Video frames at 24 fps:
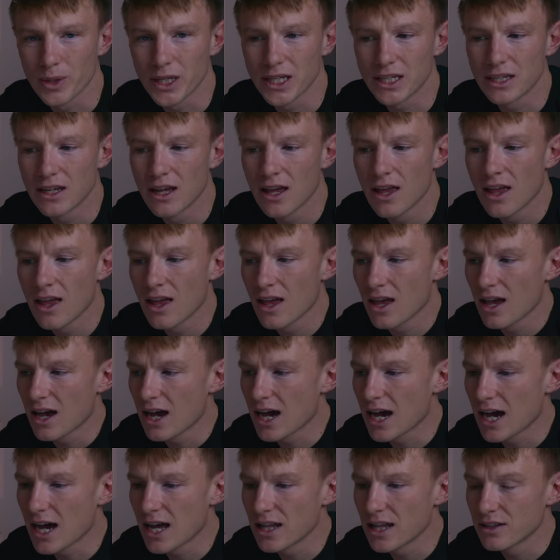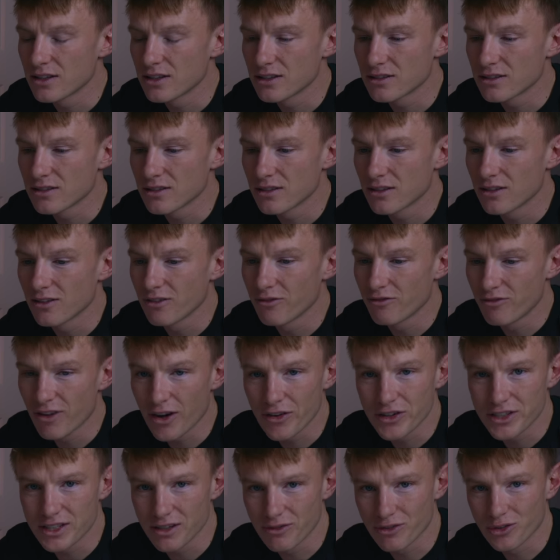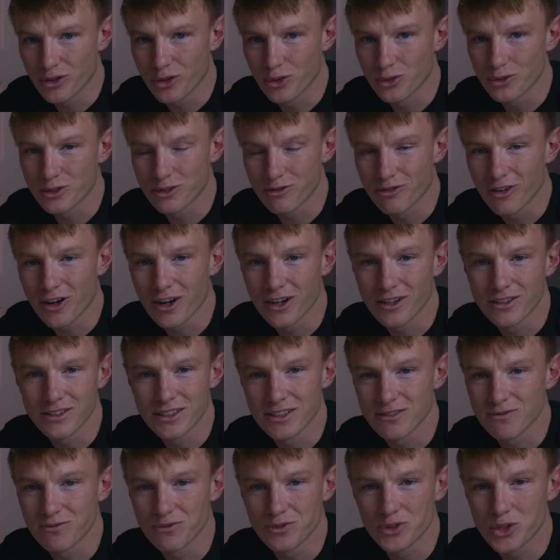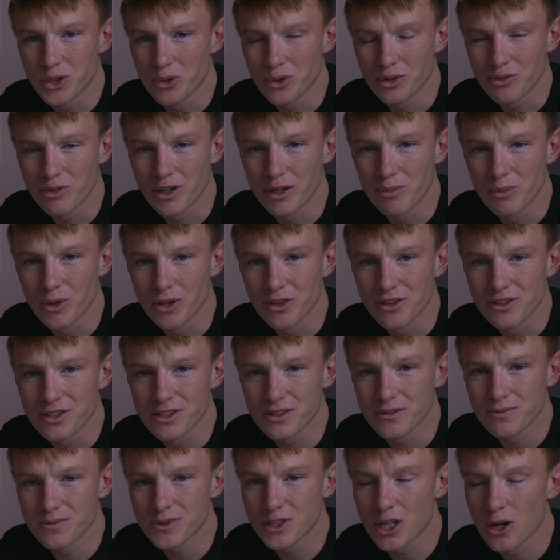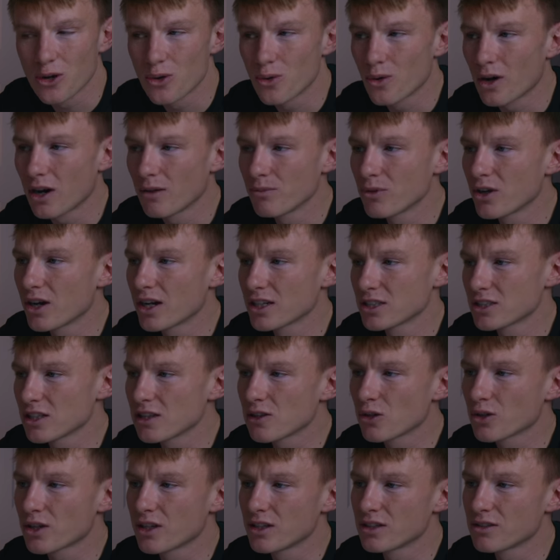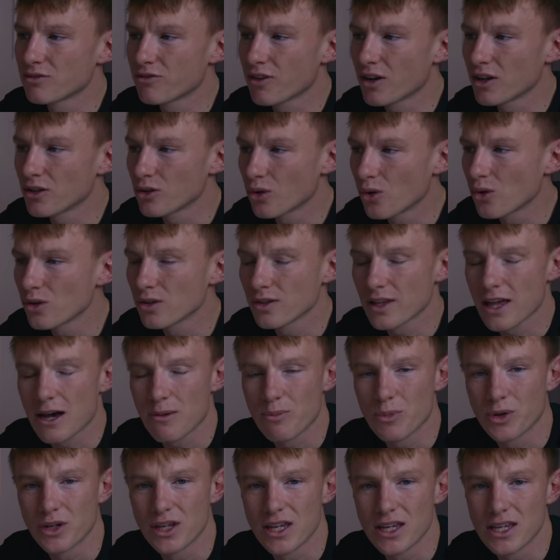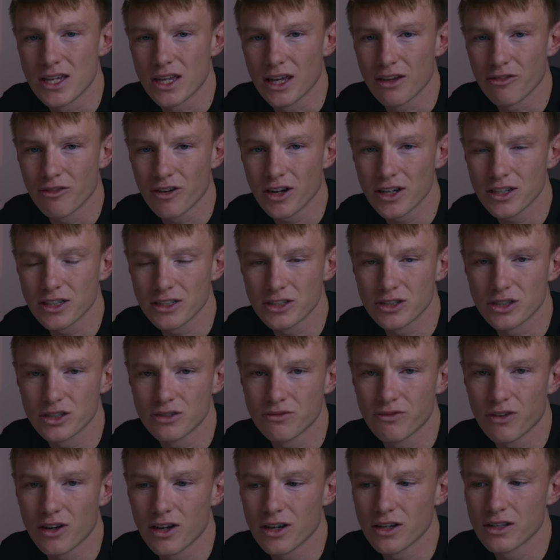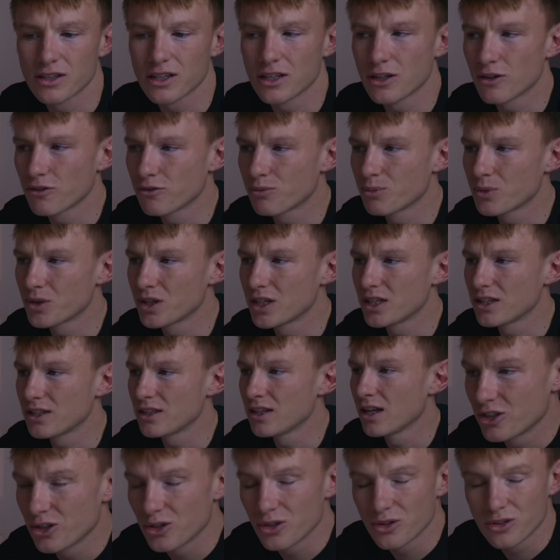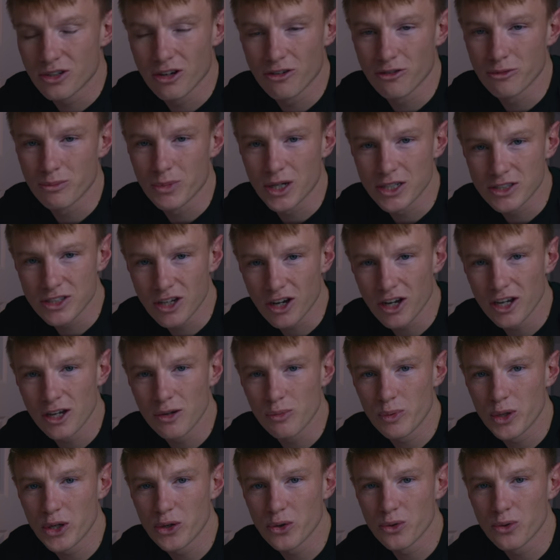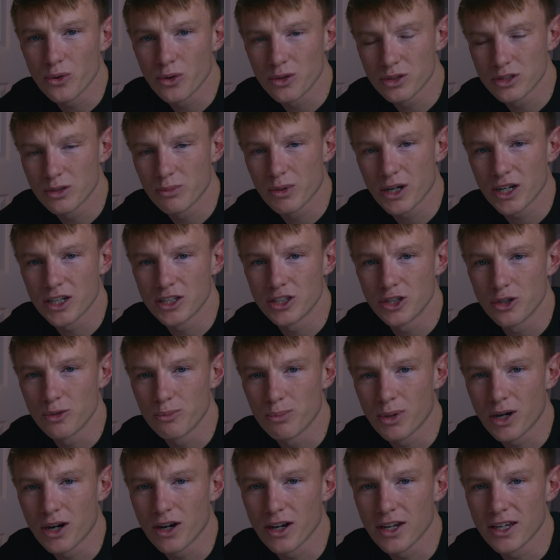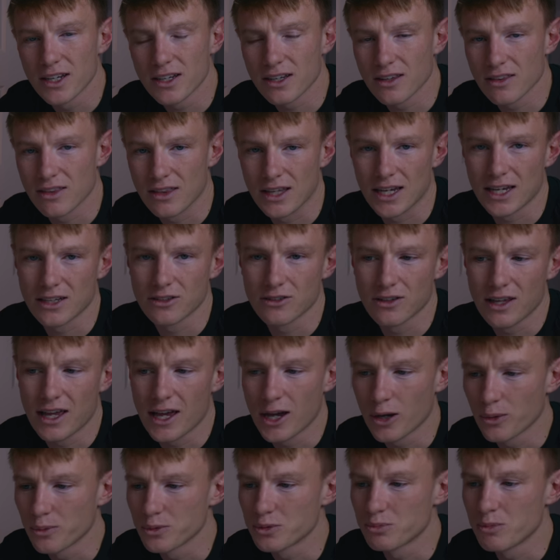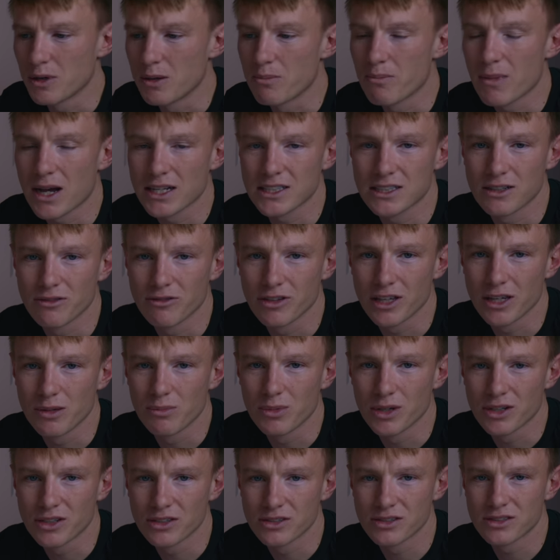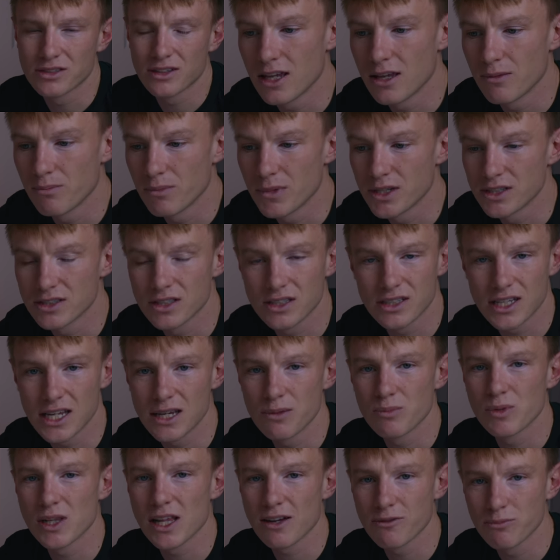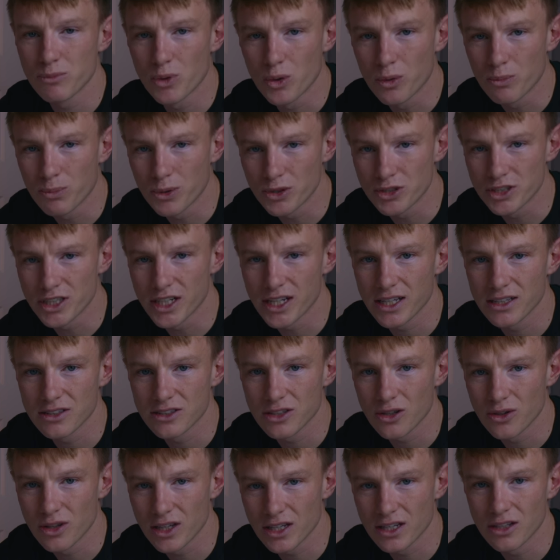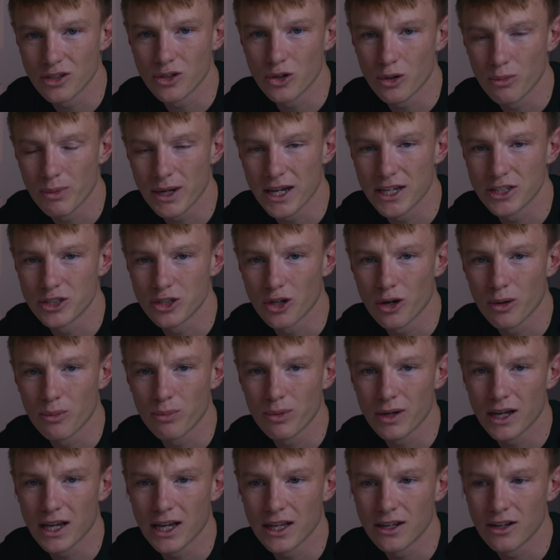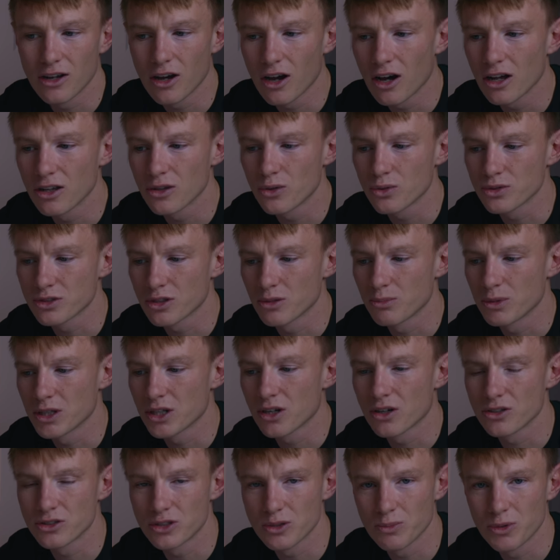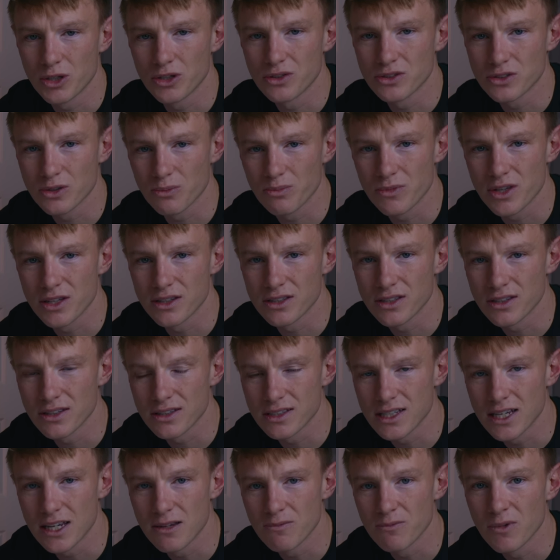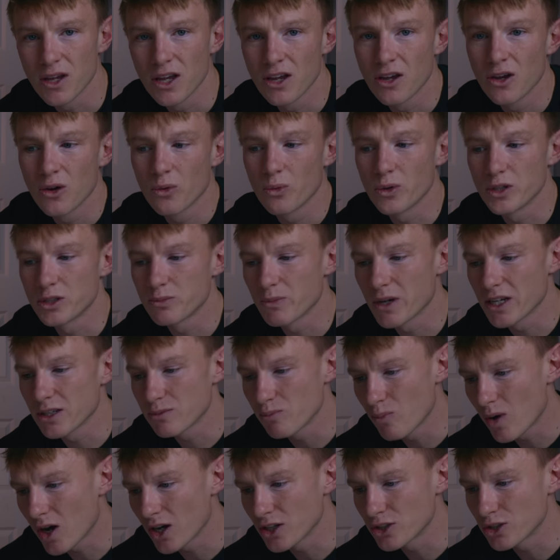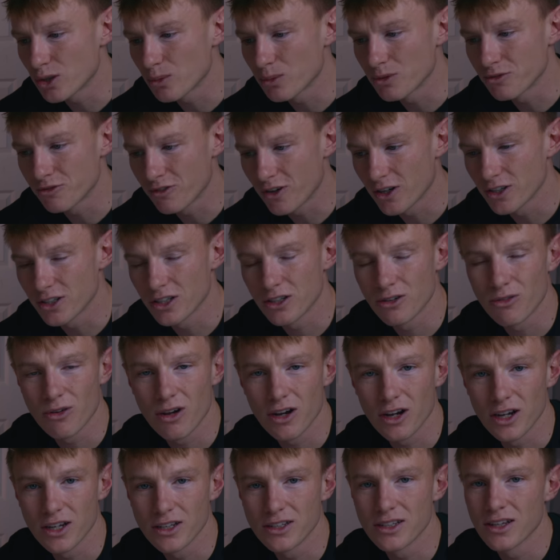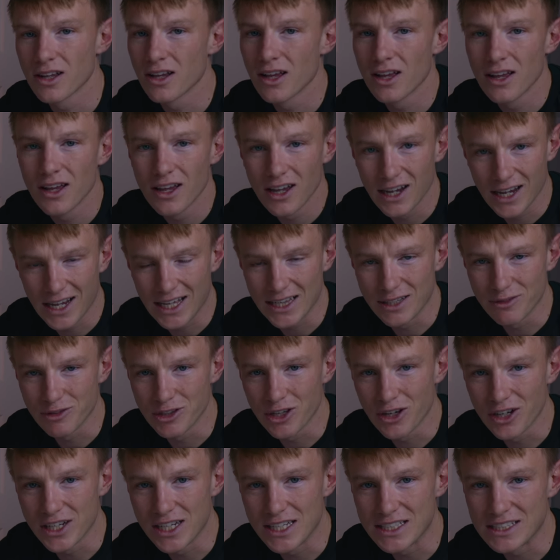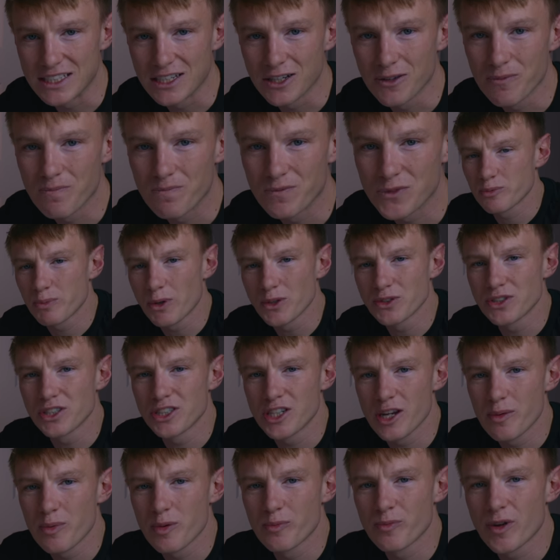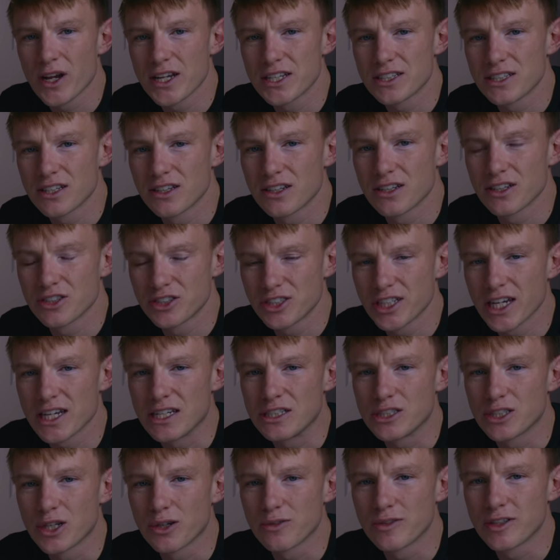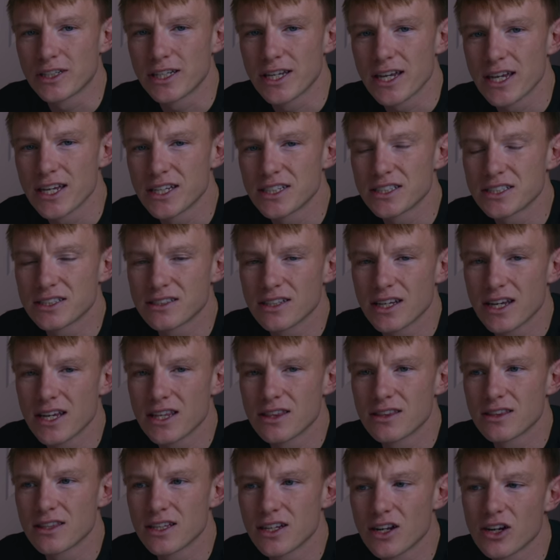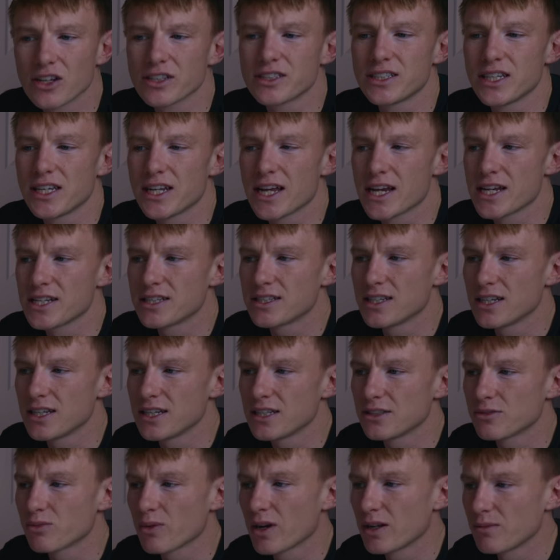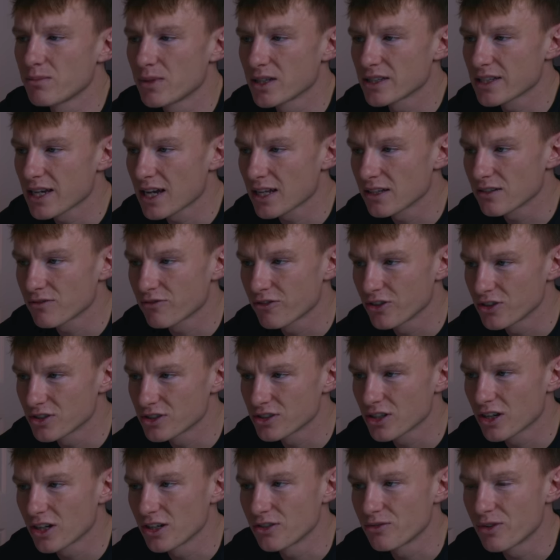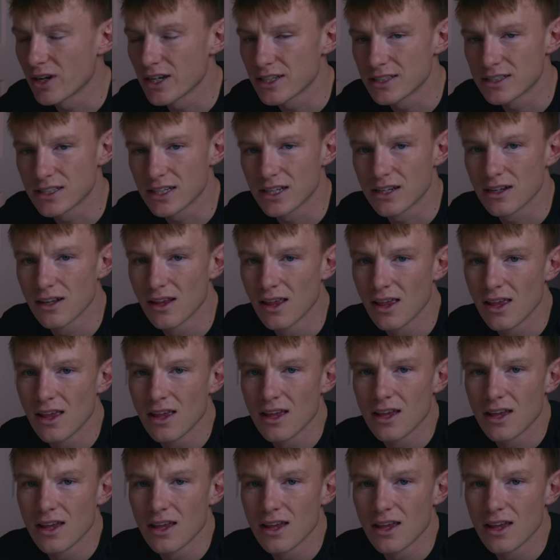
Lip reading: me and very difficult to find in 2 or 3 months. So I'm not actually looking to find all of that money. If I can just find enough money to cover my tyre bill or to buy a new bike, that helps me massively because it means the team will have more budget so they can do a better job, and I'll also be contributing something to the team, which makes my job of finding a ride a hell of a lot easier. Sponsorship in racing has changed over the years. In the 1980s, when my dad first started racing,